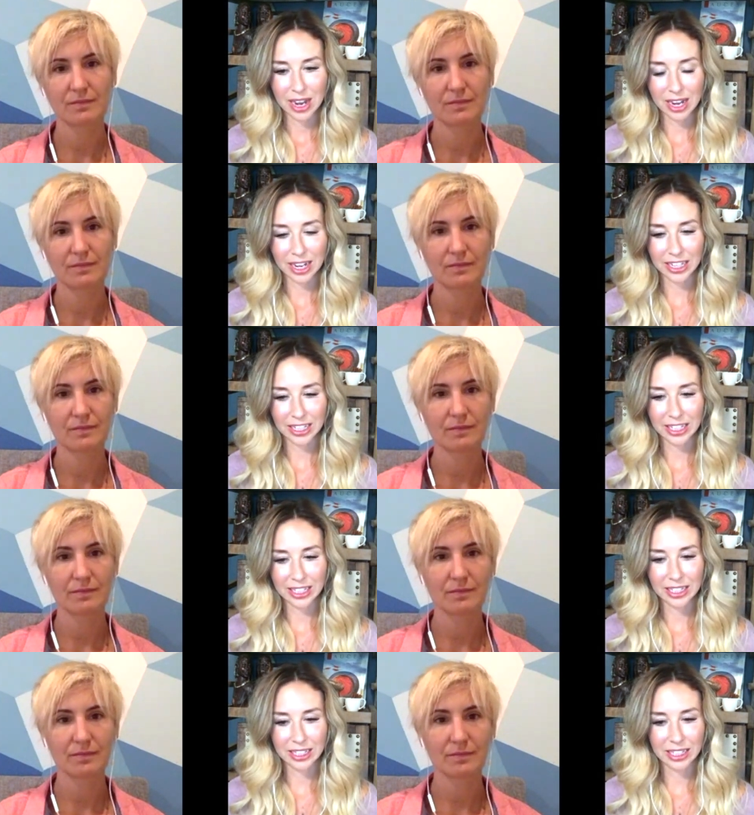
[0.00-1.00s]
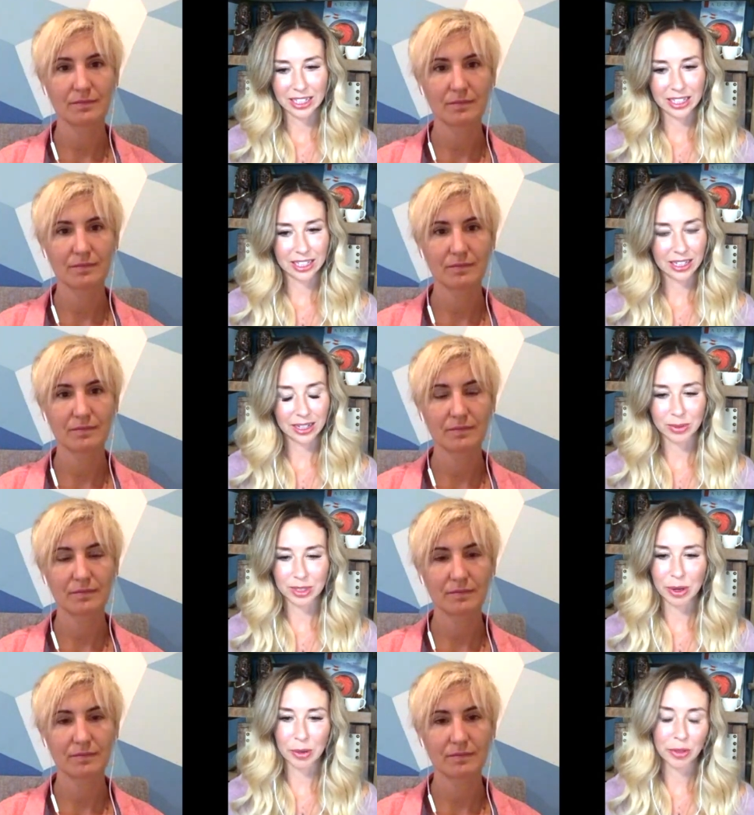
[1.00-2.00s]
Speaker 1: i i was
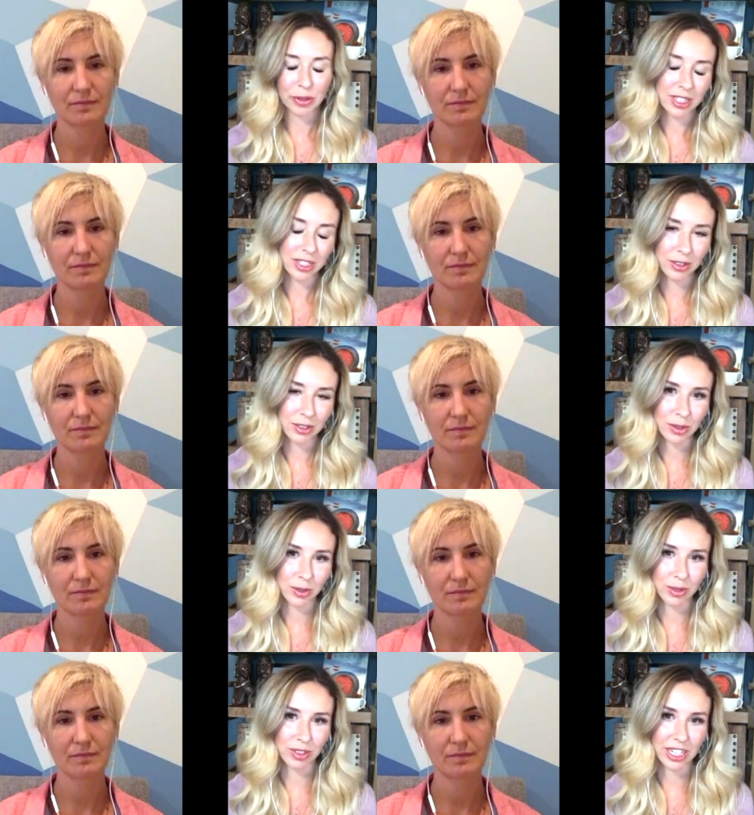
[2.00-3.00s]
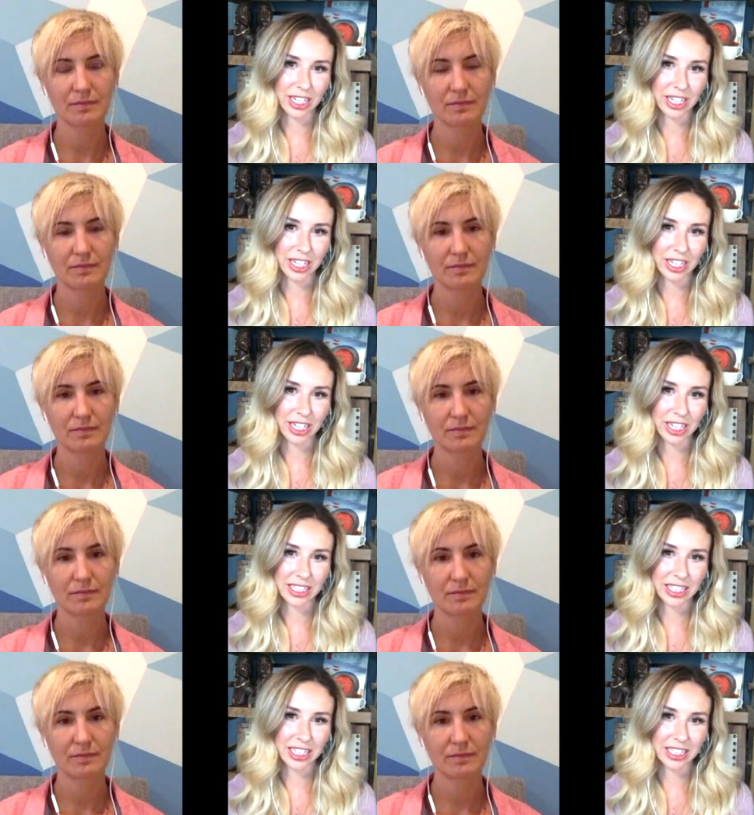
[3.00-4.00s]
about 13 years old and
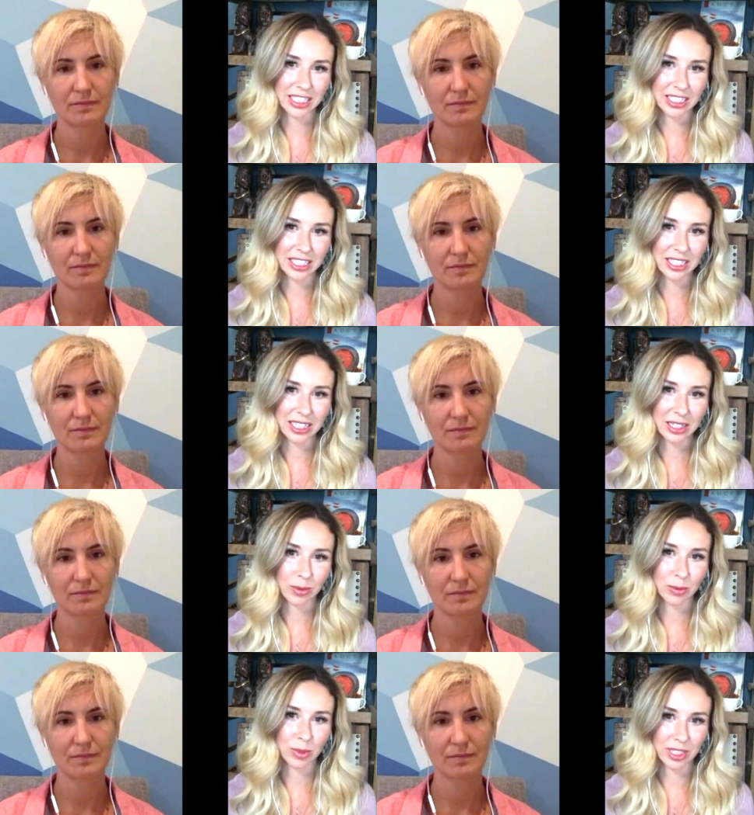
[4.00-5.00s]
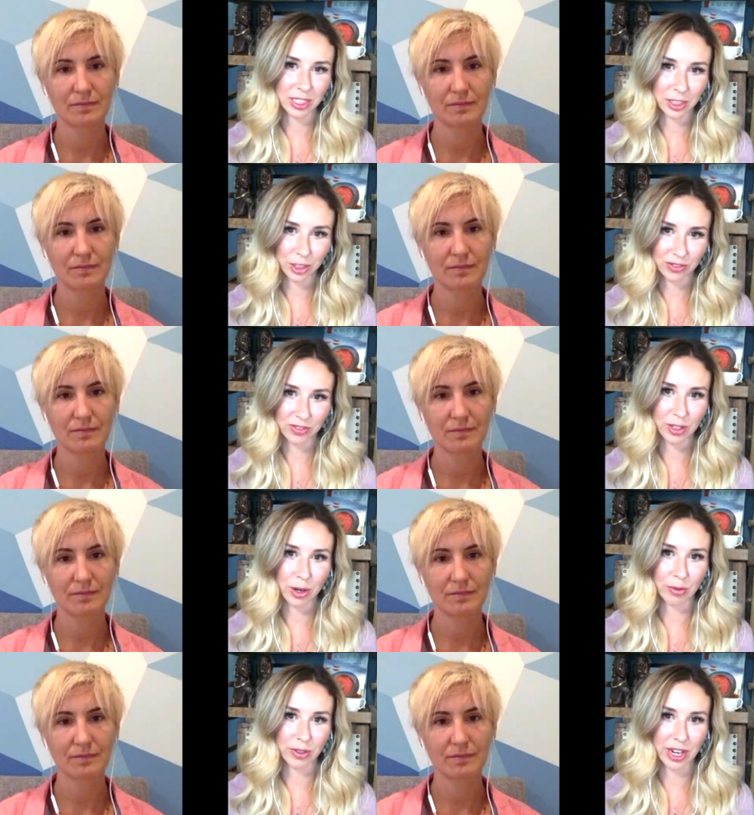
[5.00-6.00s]
things really shifted
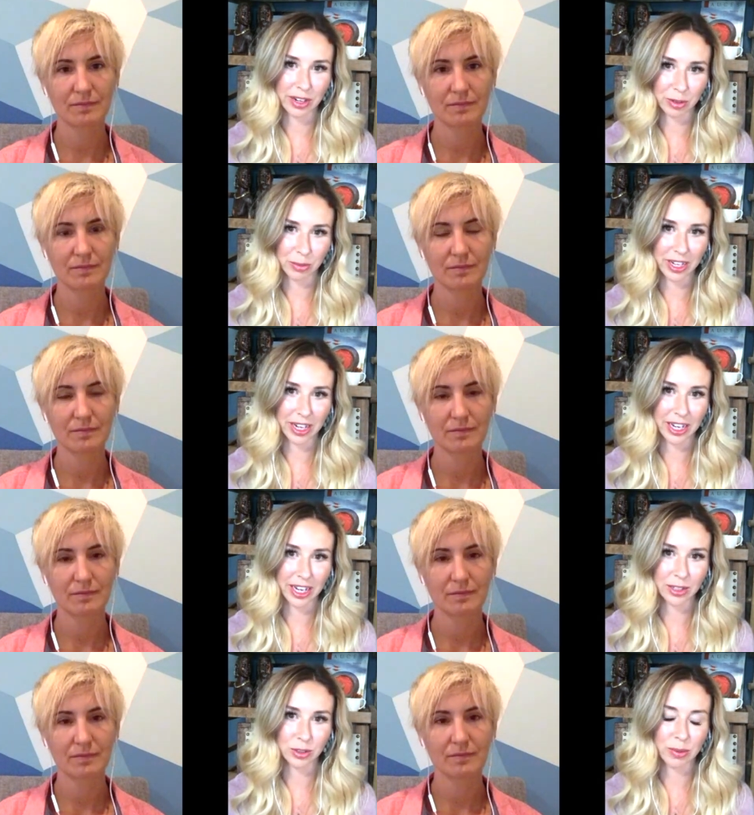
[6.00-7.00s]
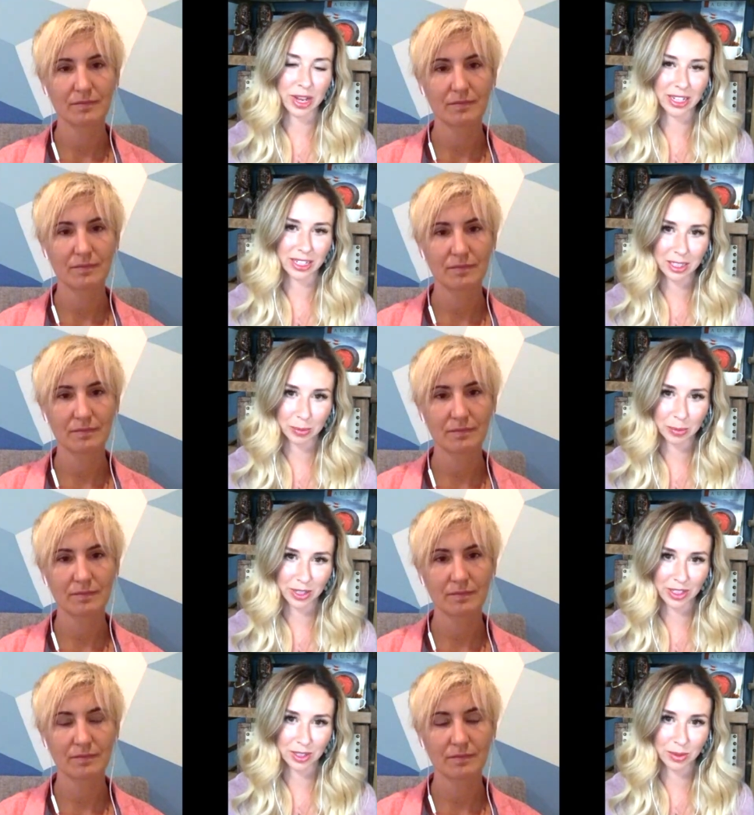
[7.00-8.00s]
overnight for me i had a traumatic
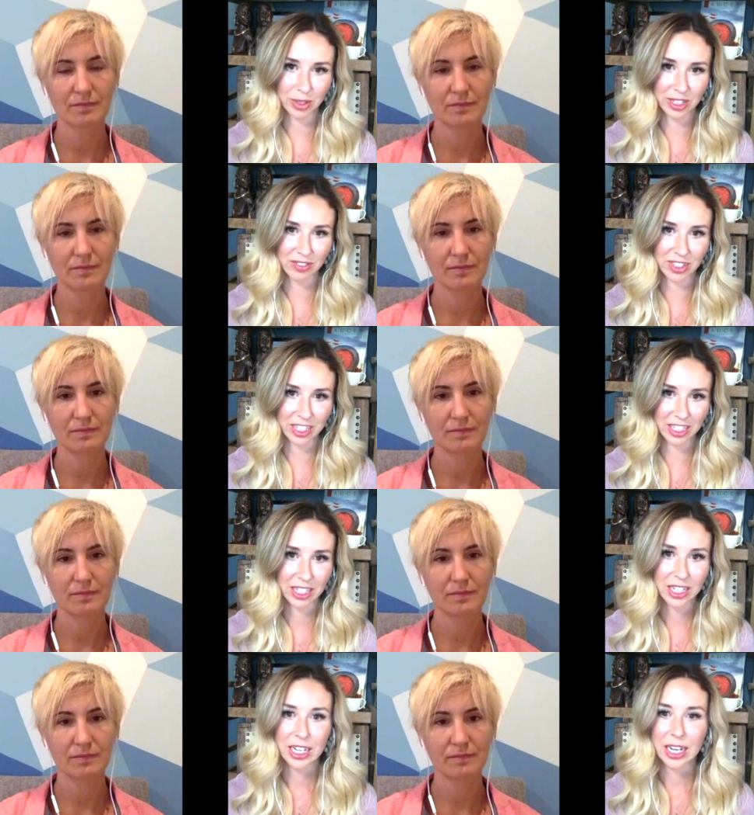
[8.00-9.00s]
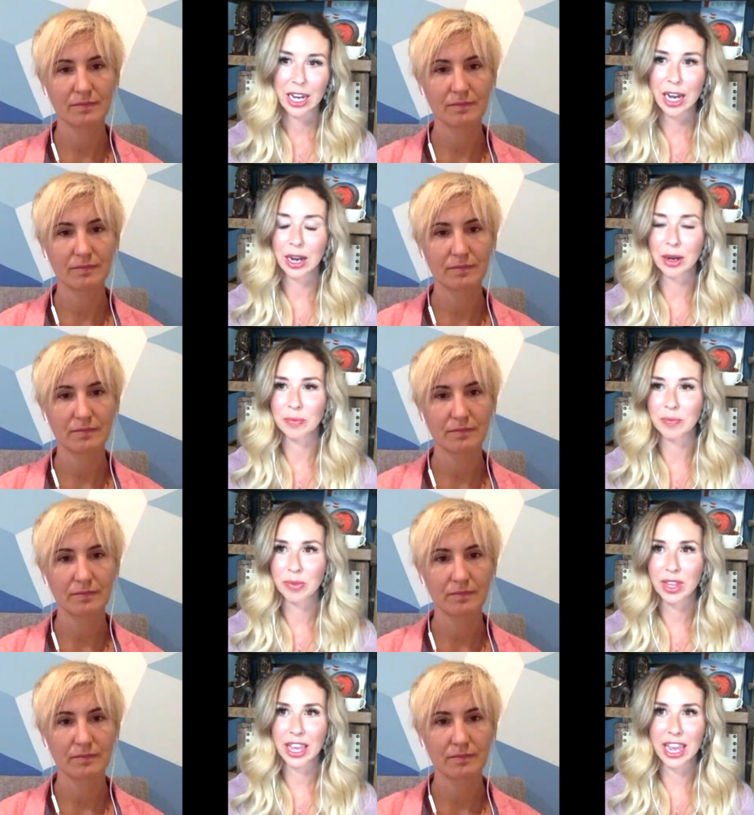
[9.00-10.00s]
experience one evening um,
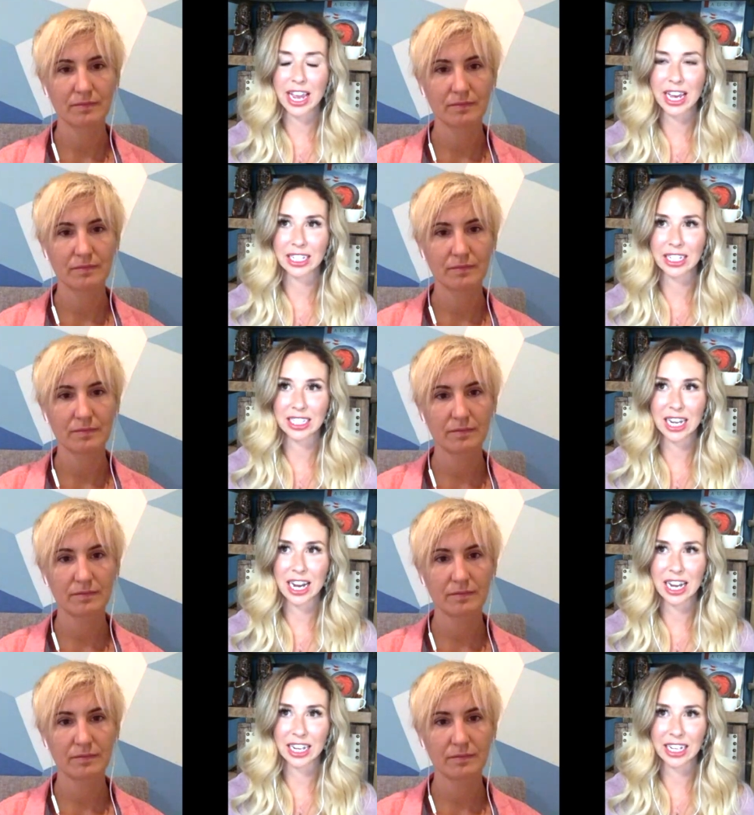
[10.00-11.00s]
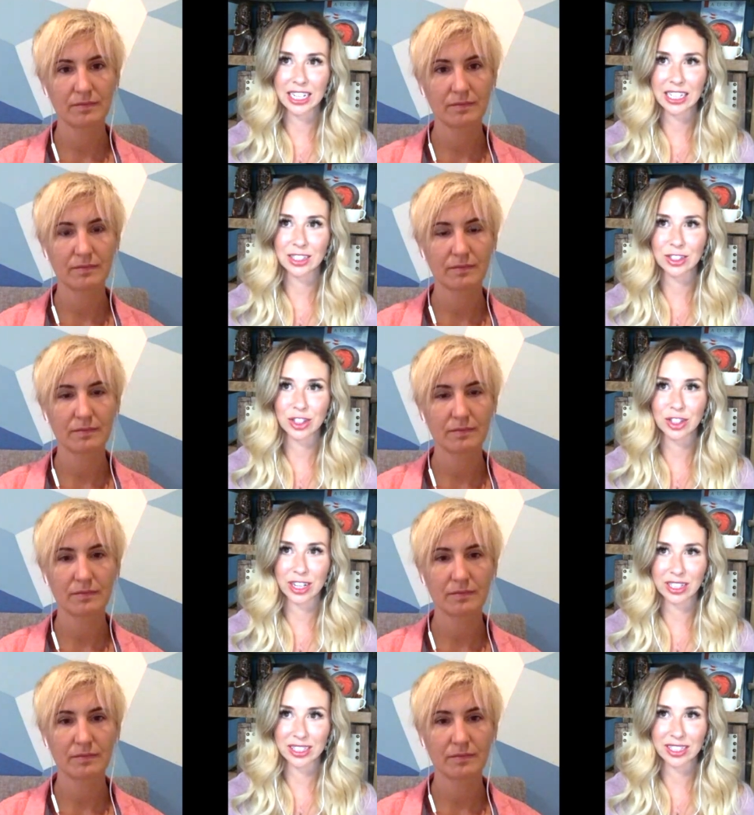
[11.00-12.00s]
and i
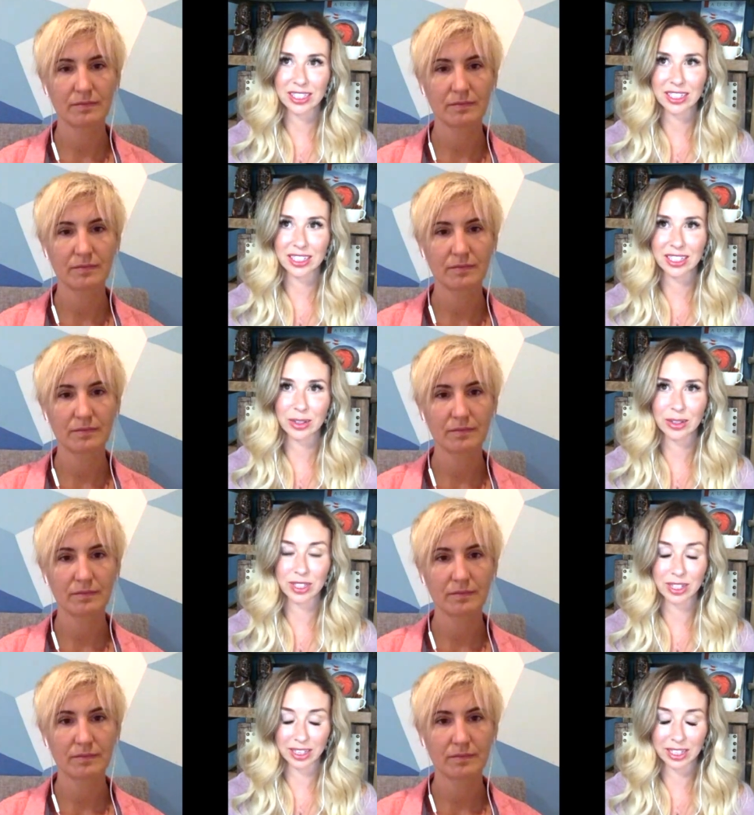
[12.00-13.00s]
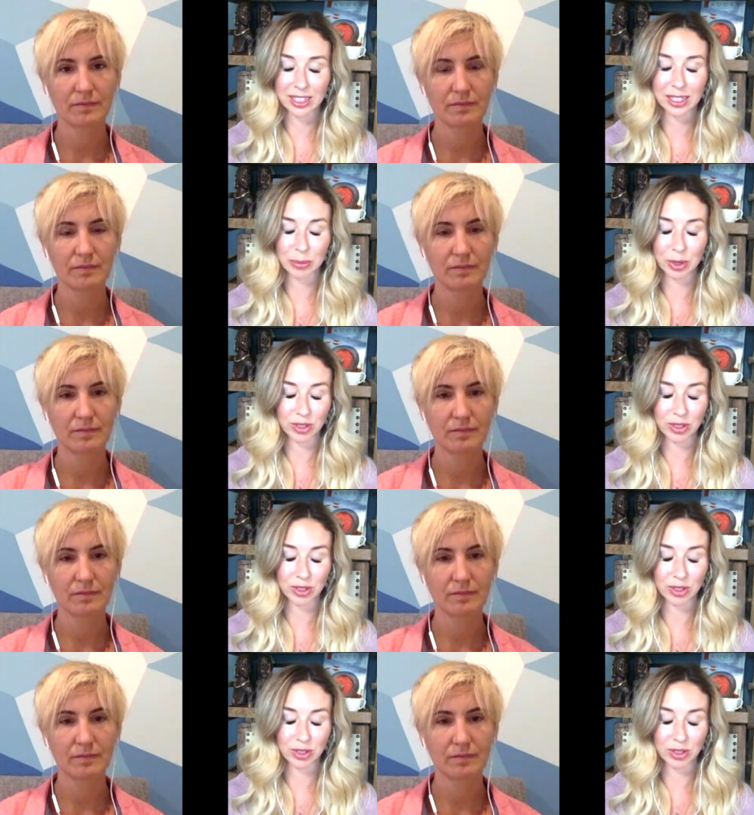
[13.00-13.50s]
just was not the same